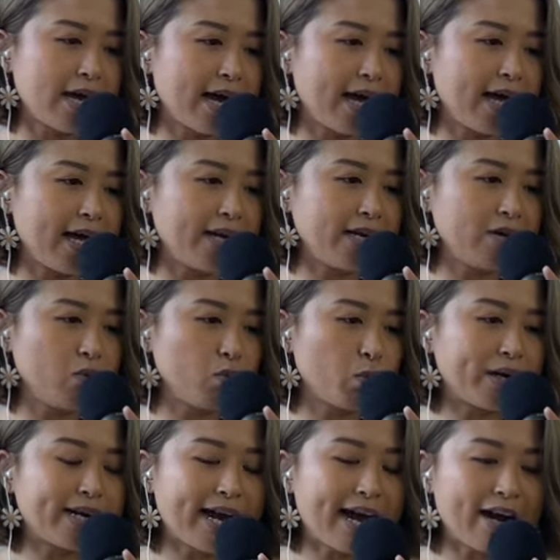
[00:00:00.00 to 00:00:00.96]

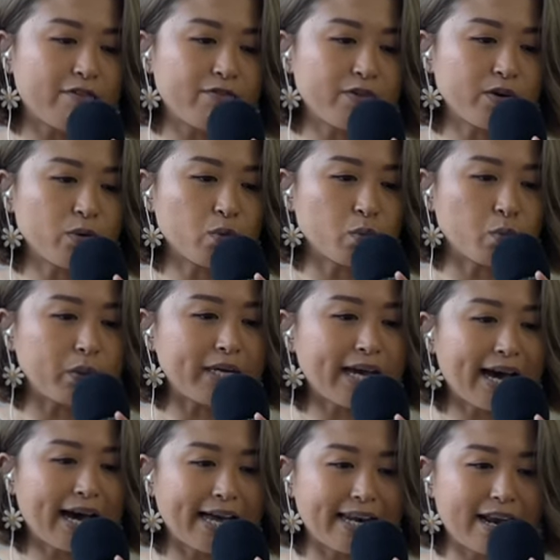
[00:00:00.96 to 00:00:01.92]
And whenever
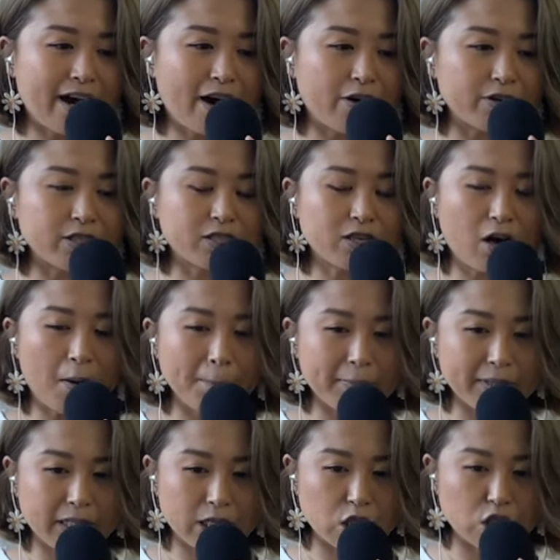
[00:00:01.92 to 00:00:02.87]
we had arts
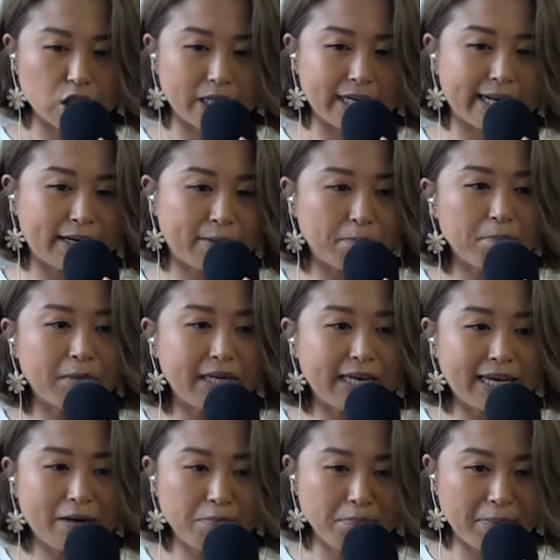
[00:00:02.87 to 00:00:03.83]
competition, like
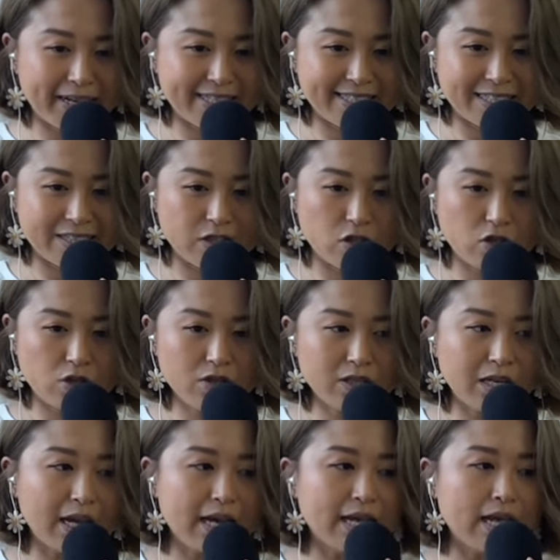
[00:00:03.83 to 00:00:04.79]
me and my
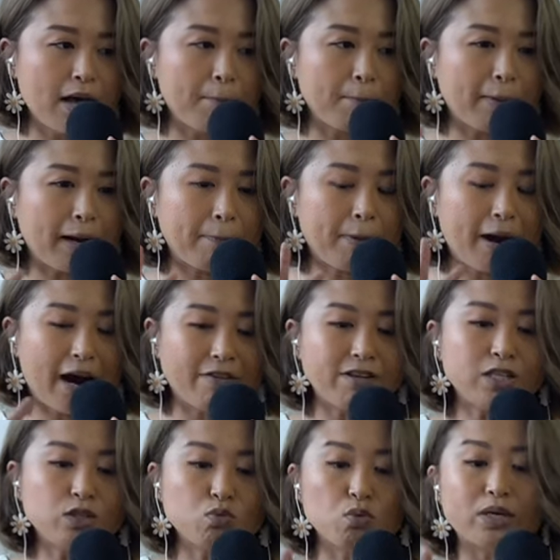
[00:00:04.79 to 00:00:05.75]
sisters, my
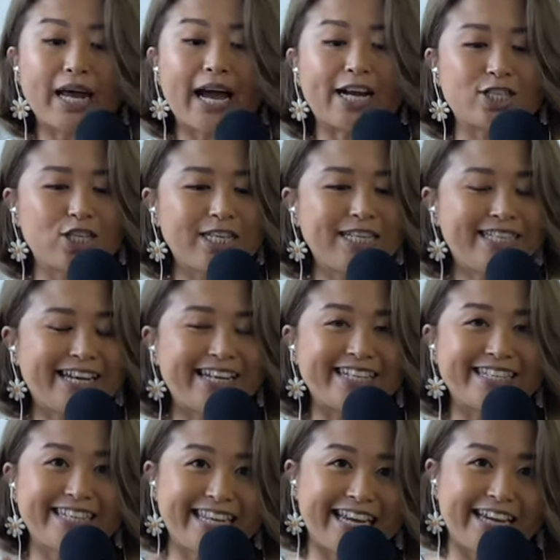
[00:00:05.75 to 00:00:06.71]
parents would actually
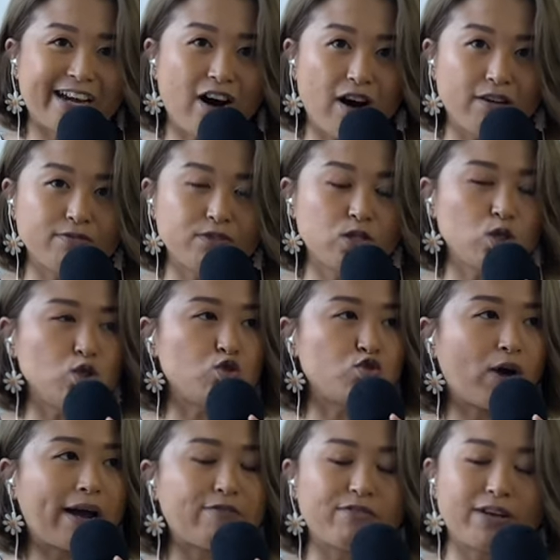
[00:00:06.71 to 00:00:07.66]
take day off to
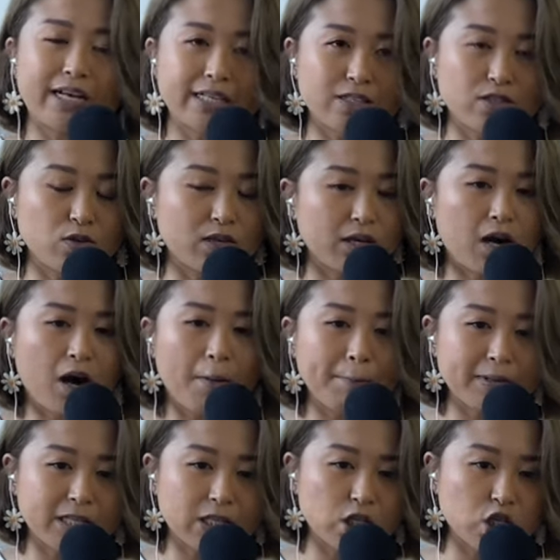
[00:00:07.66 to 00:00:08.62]
drive us to the
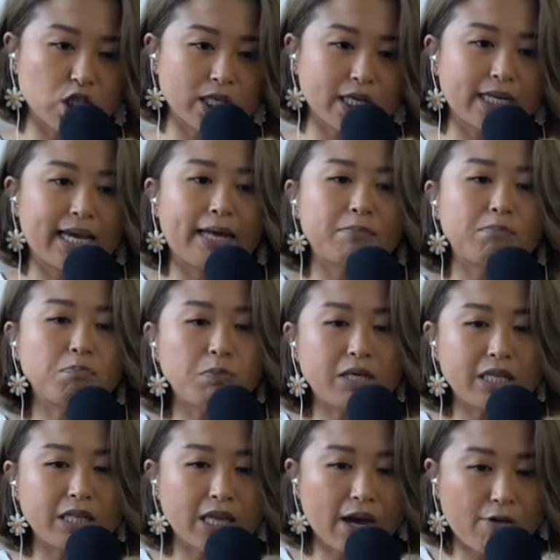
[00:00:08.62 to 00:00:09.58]
competition and
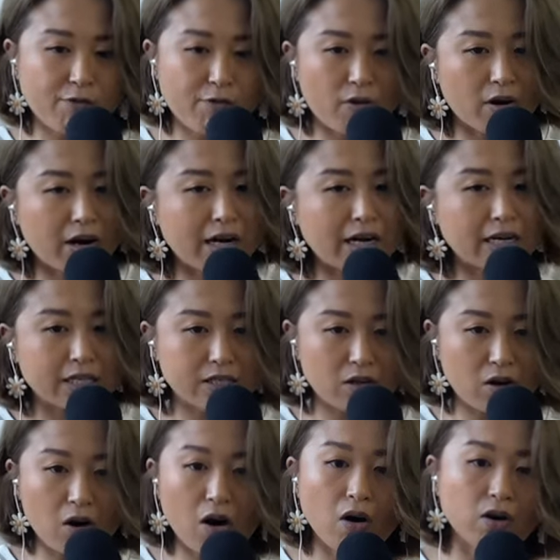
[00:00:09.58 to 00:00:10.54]
be there for
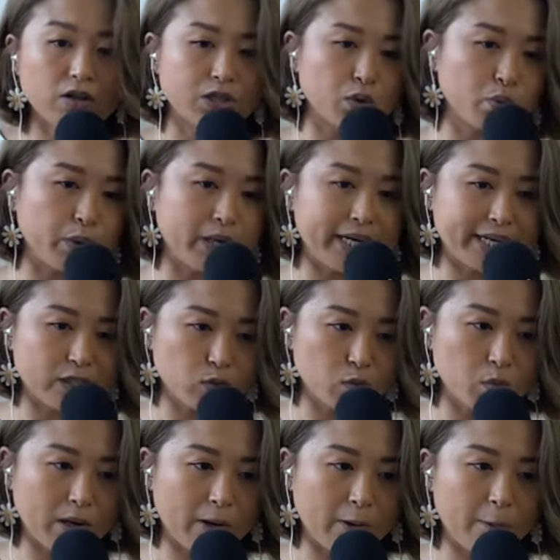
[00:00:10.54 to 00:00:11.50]
us all the way
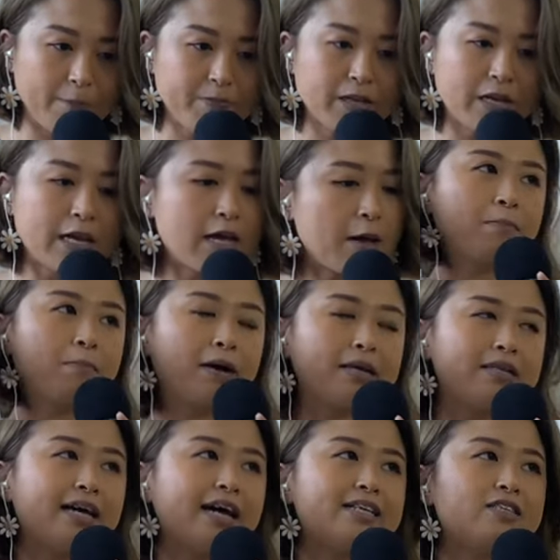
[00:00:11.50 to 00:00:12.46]
as well.
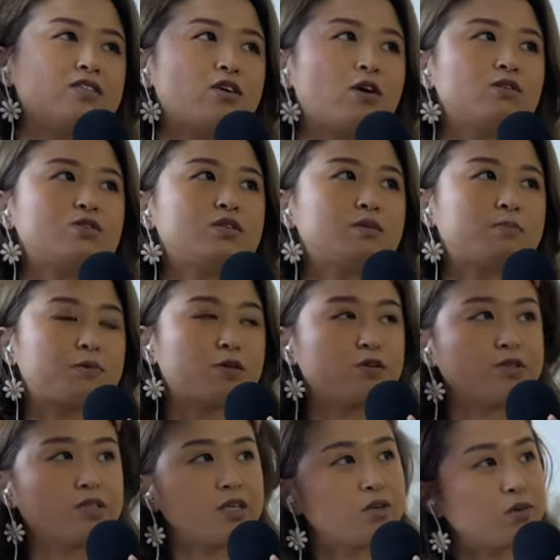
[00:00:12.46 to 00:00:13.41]
My dad is also the
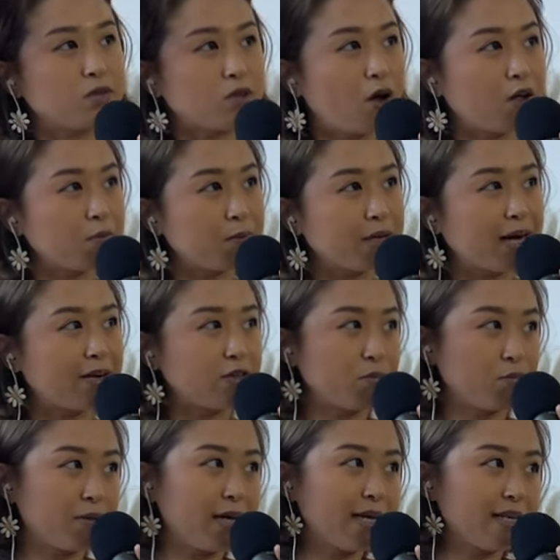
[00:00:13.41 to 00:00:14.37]
person who taught me how
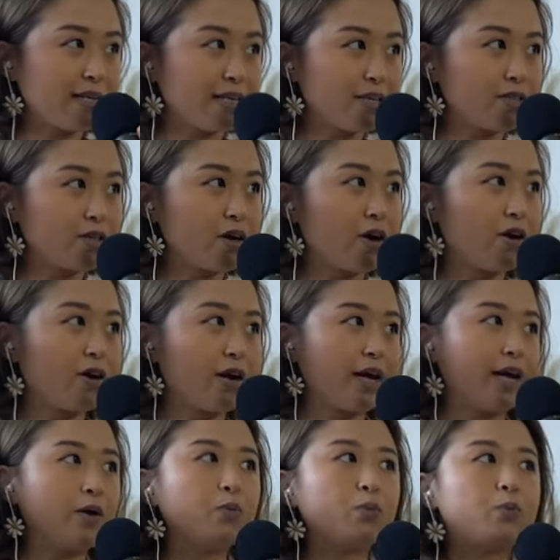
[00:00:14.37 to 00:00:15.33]
to play the guitar,
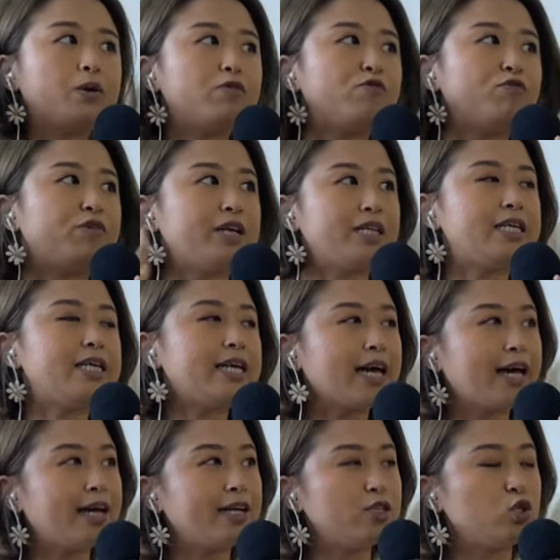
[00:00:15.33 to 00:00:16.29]
and we
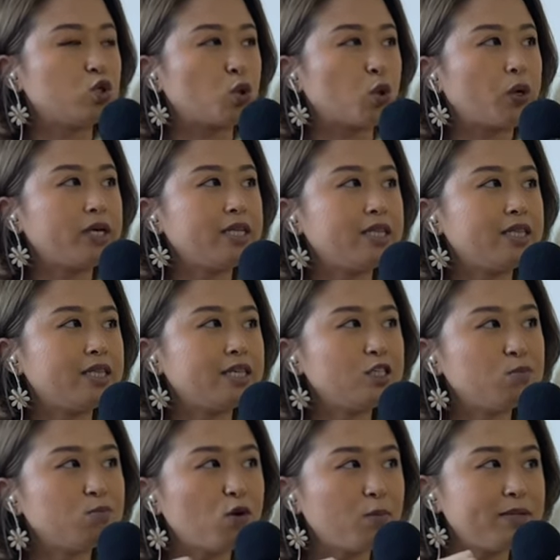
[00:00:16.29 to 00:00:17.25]
really enjoyed
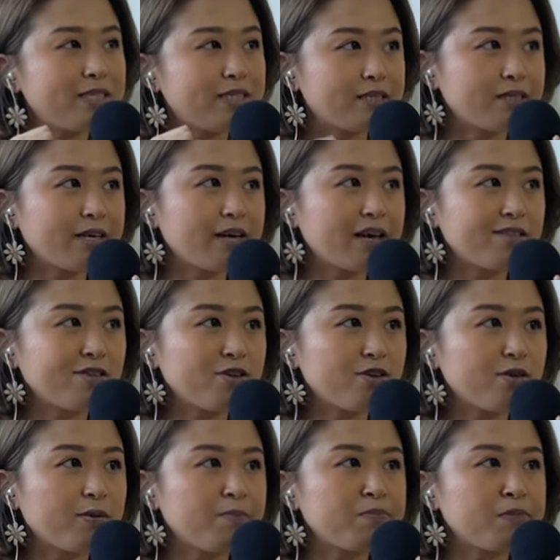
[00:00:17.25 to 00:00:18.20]
these moments
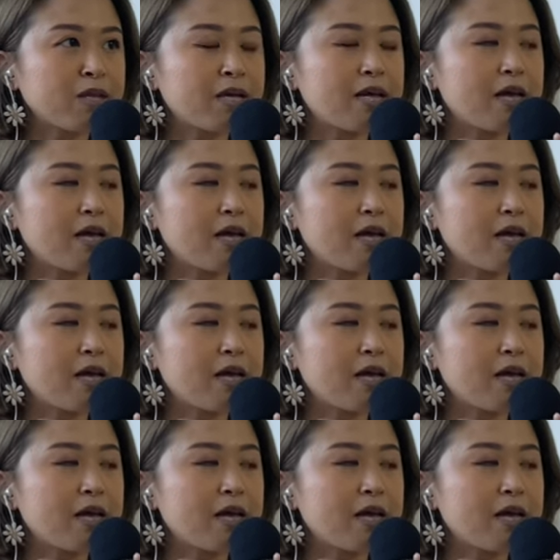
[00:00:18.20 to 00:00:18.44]
together.